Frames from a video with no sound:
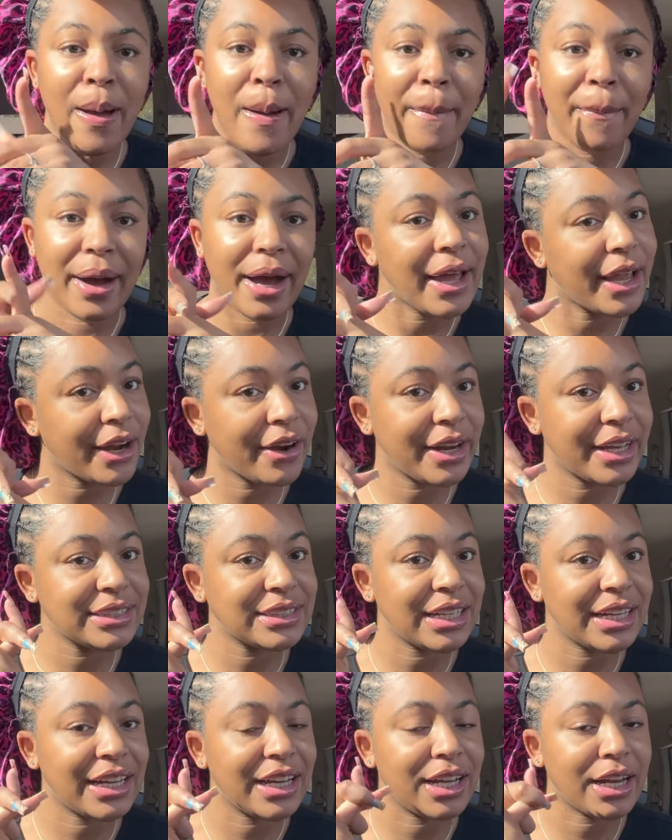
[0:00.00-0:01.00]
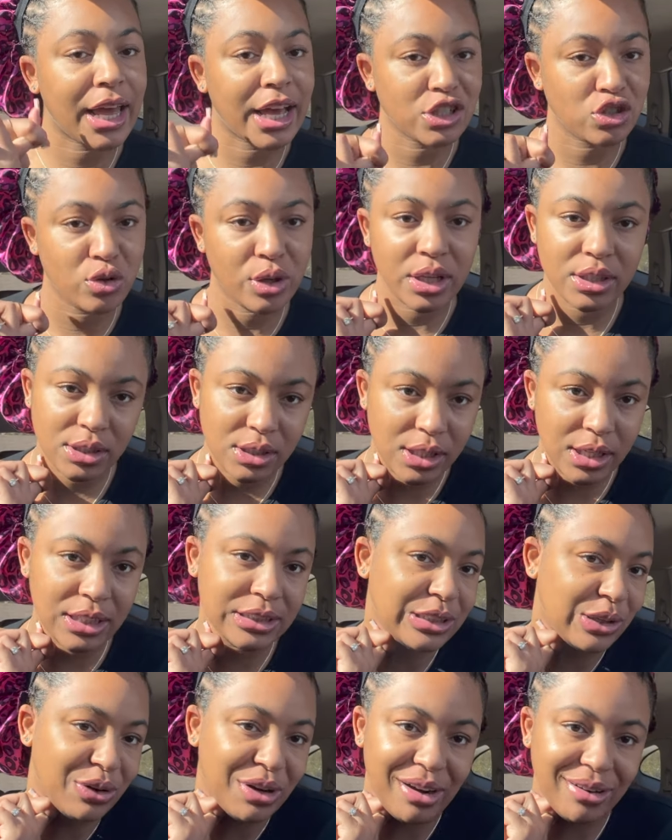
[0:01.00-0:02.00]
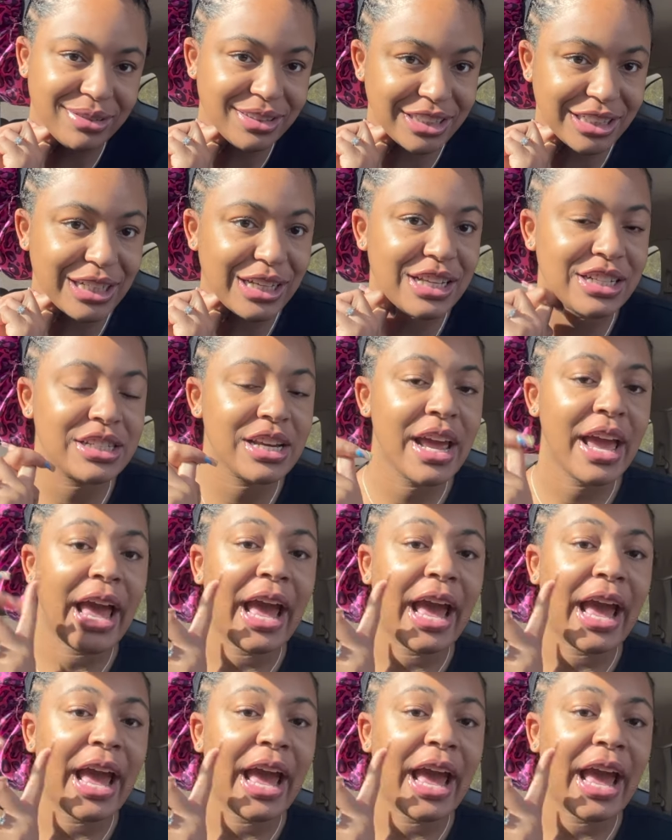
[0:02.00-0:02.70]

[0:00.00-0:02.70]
My hair isn't done, as you can see, so don't judge.